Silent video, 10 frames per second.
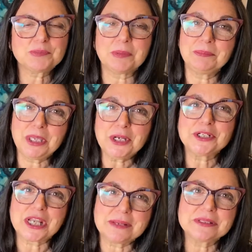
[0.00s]
but Peter,
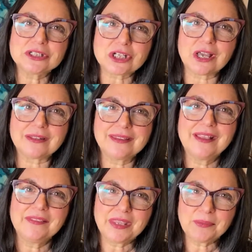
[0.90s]
James, and John,
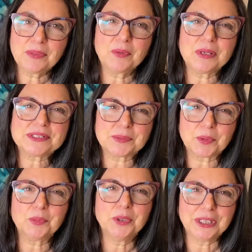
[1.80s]
they were the ones that
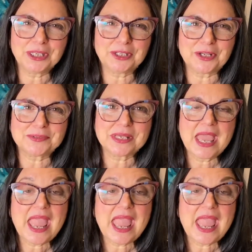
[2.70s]
were really close.